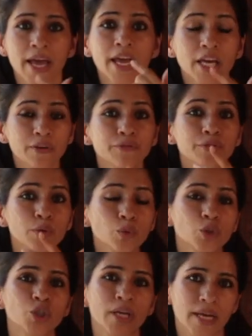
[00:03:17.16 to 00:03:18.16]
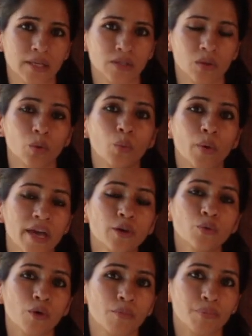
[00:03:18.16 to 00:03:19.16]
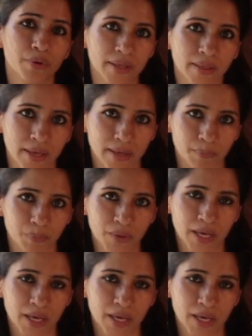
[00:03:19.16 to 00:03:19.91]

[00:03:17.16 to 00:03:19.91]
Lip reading: If you change the way you are breathing,